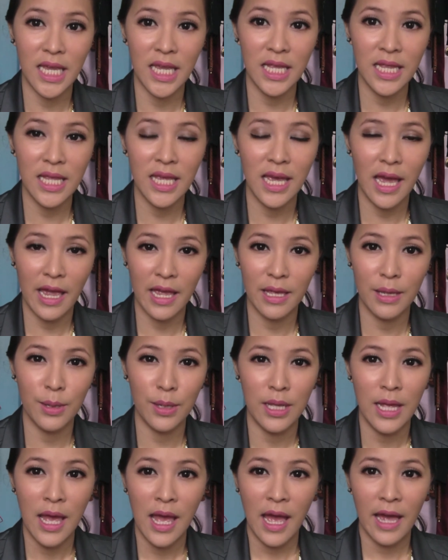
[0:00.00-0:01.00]
skin.
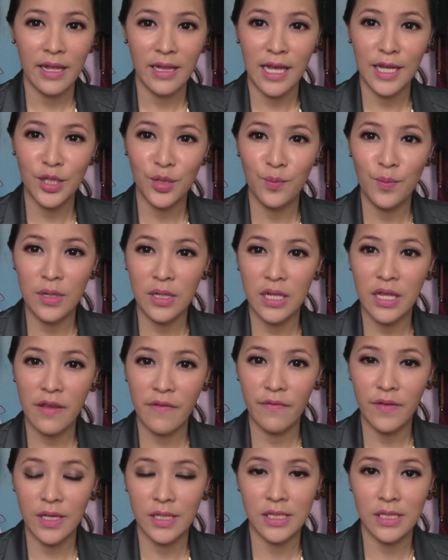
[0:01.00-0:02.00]
I like to
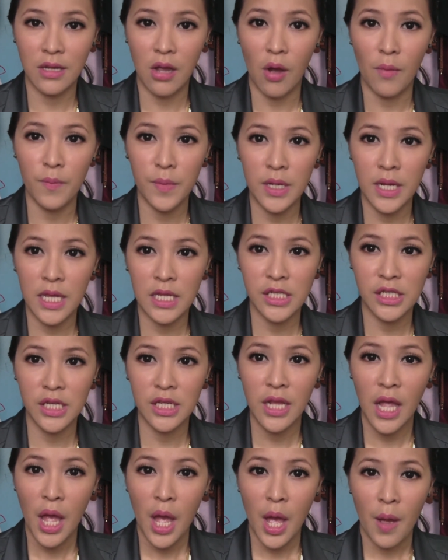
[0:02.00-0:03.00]
believe it's
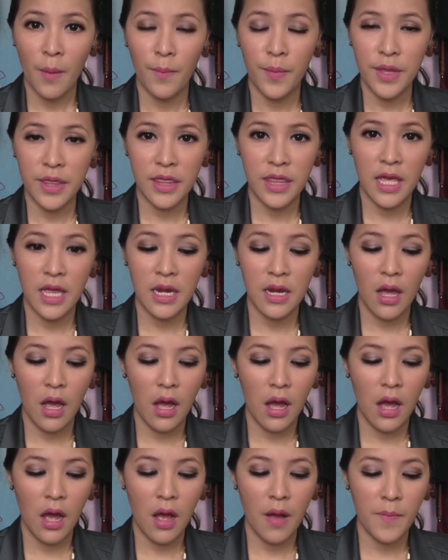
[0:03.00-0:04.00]
combination, but then
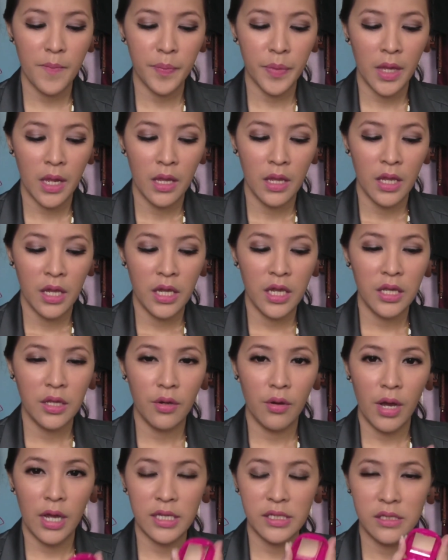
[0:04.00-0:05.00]

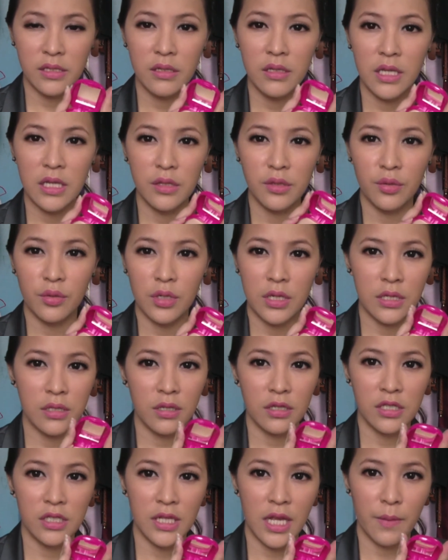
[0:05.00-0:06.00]
I still need to
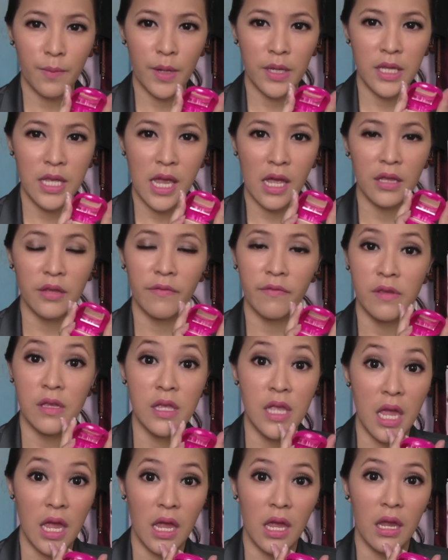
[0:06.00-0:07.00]
retouch like by the end of the
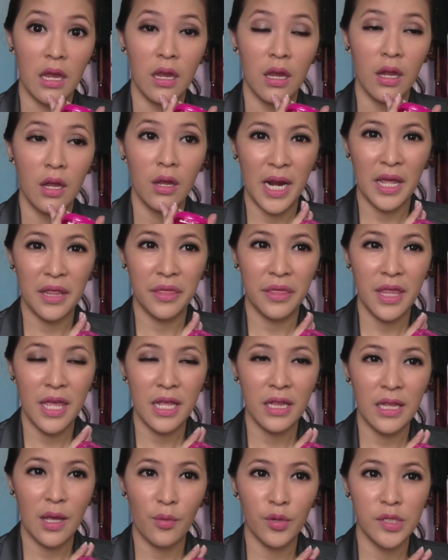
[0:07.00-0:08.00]
day. But I
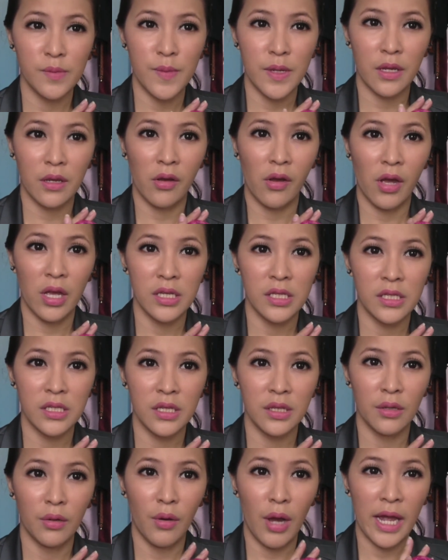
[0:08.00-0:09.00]
think that was because
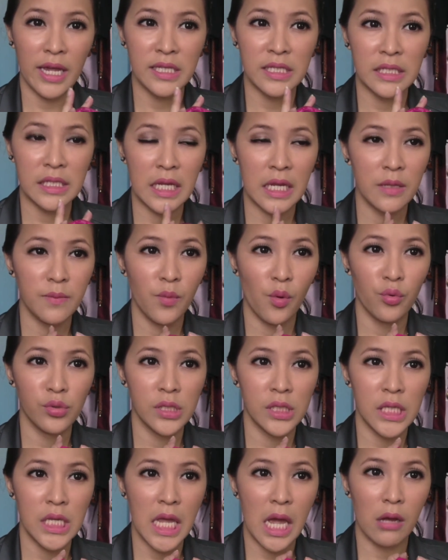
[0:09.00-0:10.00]
I stayed
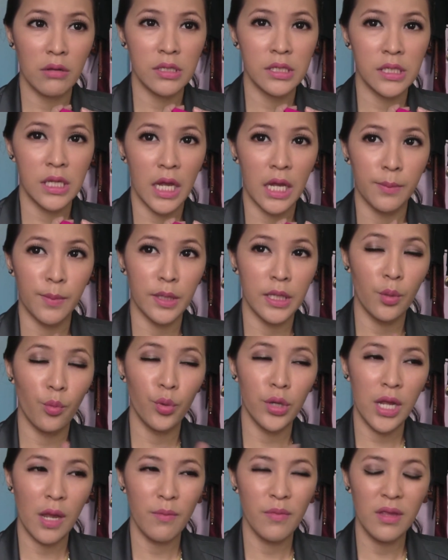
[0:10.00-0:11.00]
mostly outside. But then
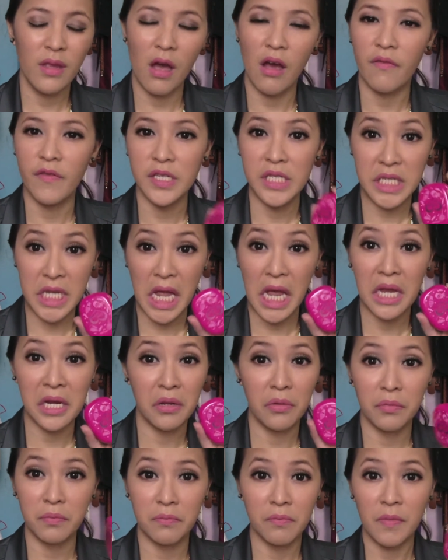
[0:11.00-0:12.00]
when I'm in the office, yeah, I
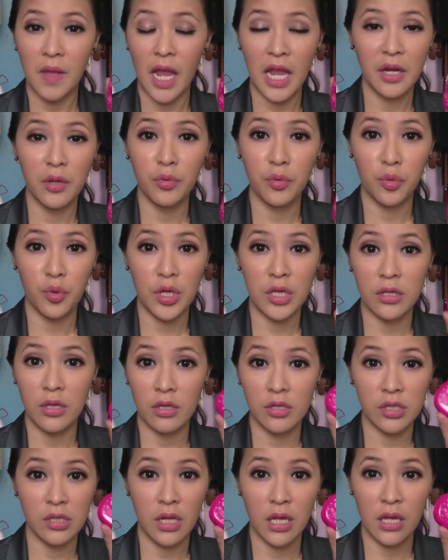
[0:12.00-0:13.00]
don't
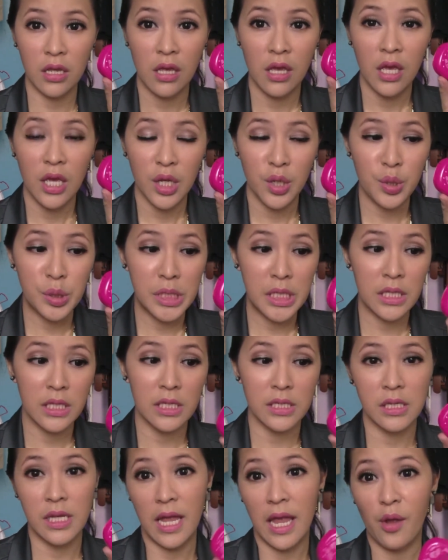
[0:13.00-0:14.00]
retouch like
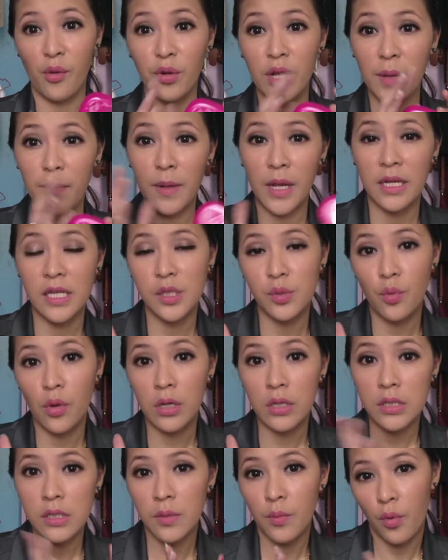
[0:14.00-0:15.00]
using this. I only apply this
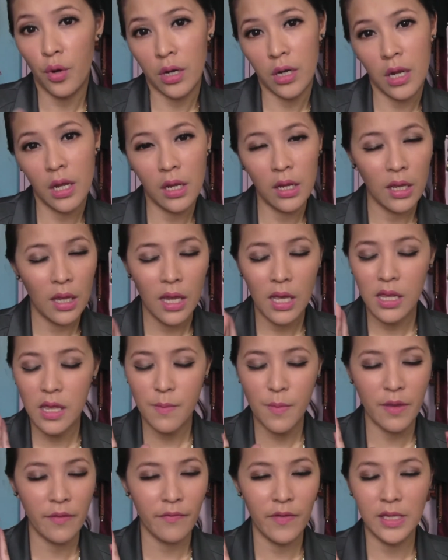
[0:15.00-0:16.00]
once in the morning, and
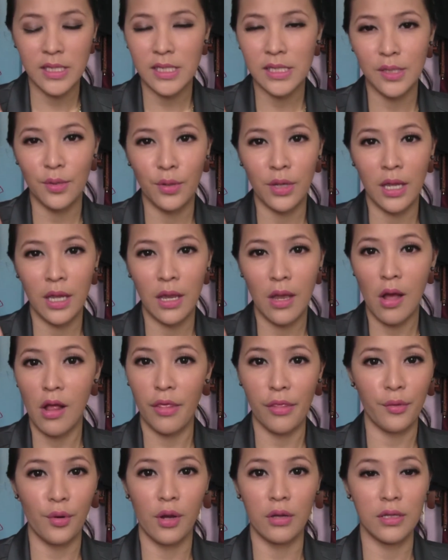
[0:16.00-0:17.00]
then my face is okay
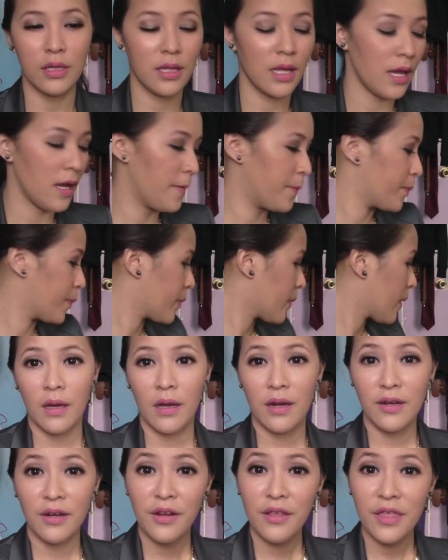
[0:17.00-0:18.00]
all throughout the day.
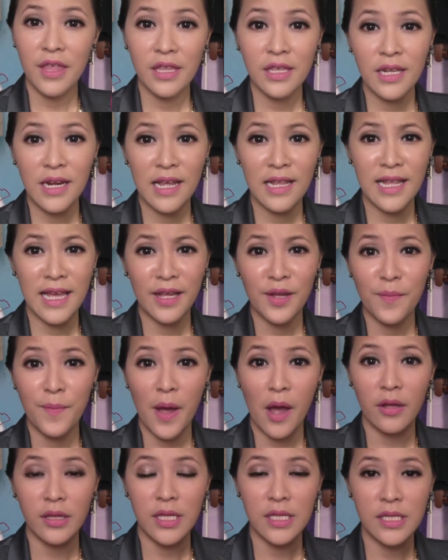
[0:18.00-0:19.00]
Another thing that I like
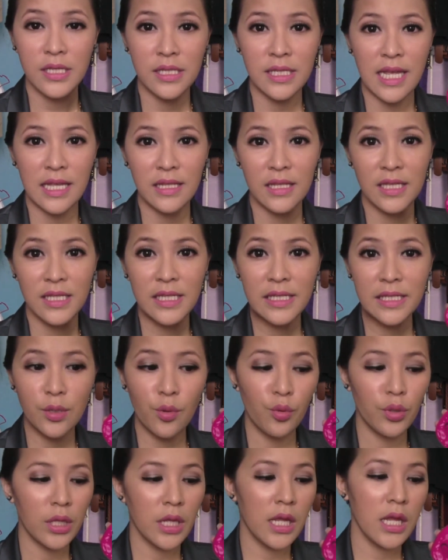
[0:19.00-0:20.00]
about this is that this is
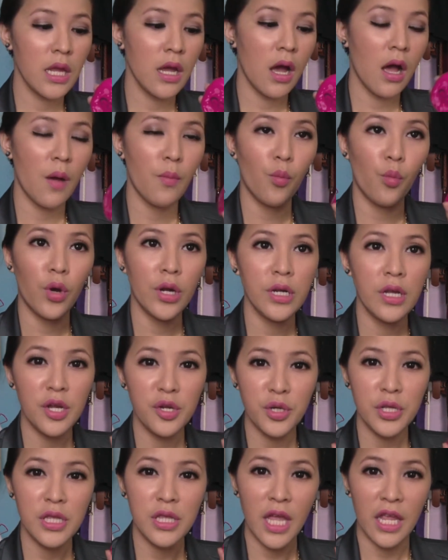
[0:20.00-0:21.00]
only
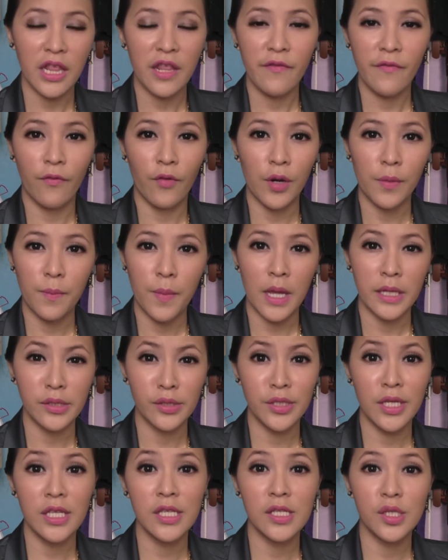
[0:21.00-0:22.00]
194
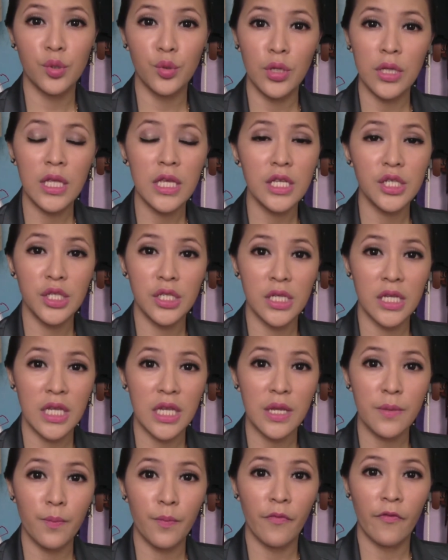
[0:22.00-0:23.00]
pesos. It's really
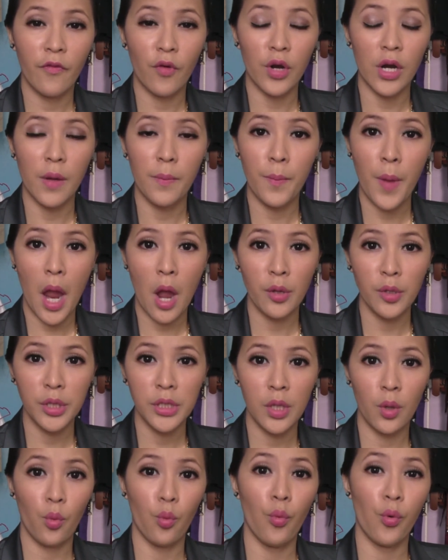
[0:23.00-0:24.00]
cheap for a
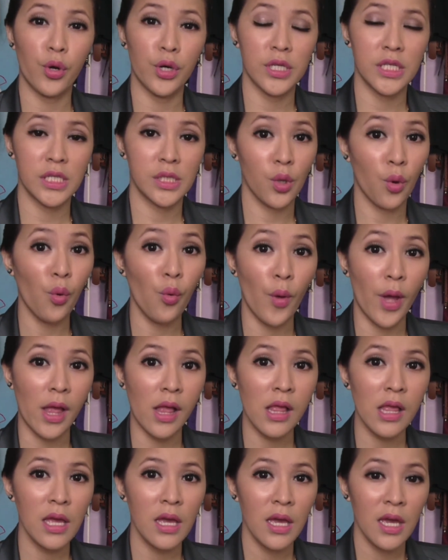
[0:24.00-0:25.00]
powder that works so
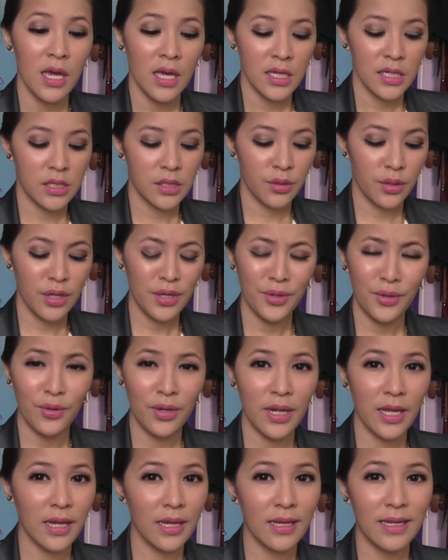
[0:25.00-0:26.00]
well. So
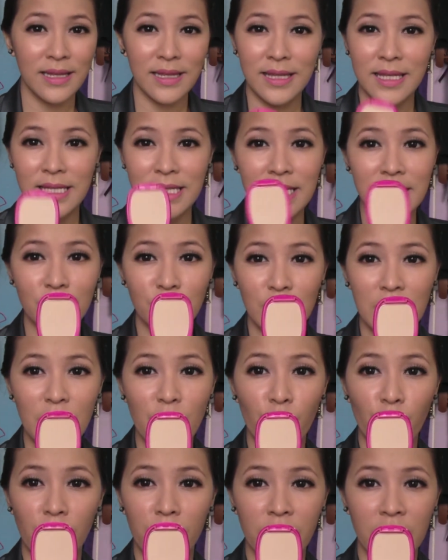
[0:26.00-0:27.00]
like, this is
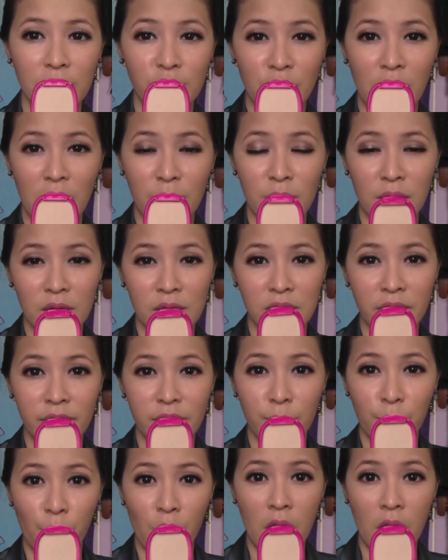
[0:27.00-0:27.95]
really worth a try because of the